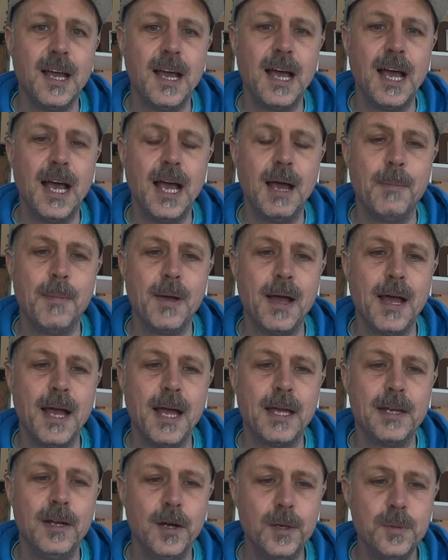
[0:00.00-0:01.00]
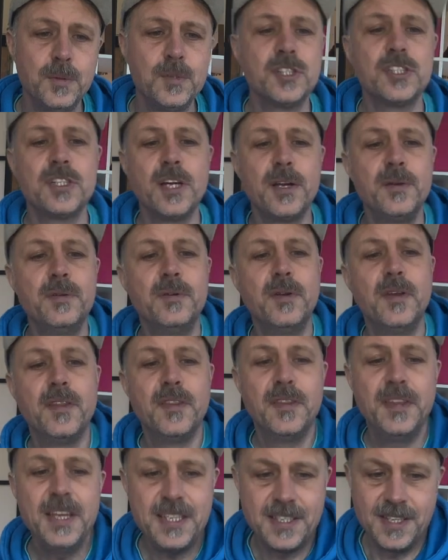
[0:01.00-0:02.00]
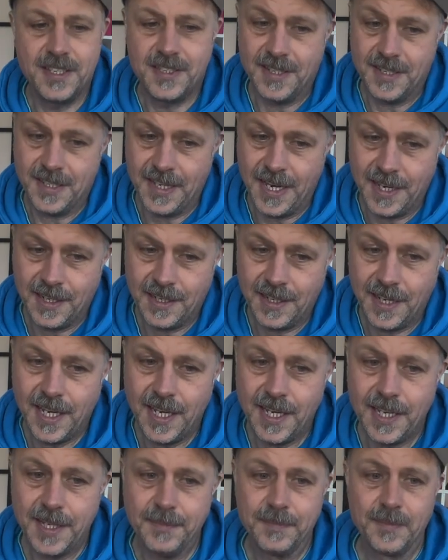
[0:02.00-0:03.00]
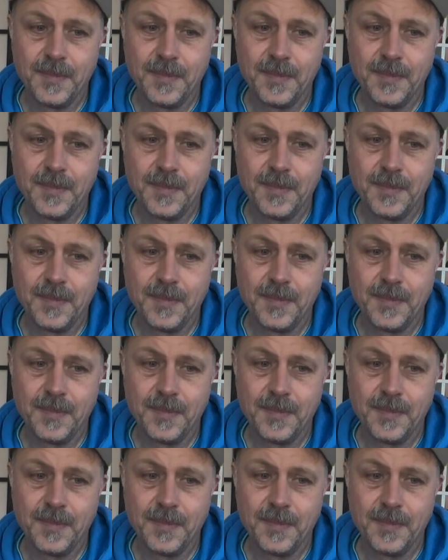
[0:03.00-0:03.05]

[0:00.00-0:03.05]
and I was shown this as a technique.